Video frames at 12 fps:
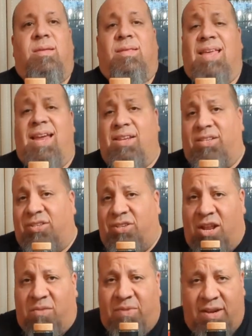Ladies and
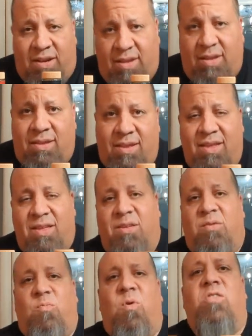gentlemen,
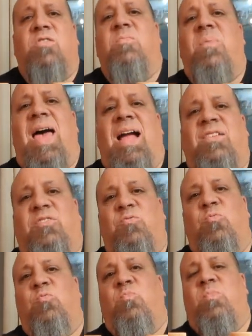welcome back
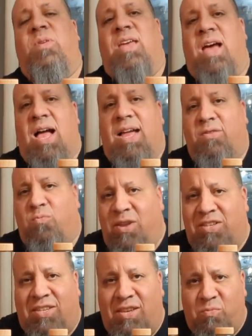to Beyond
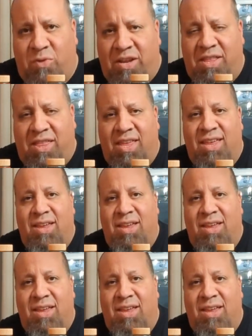Whiskey with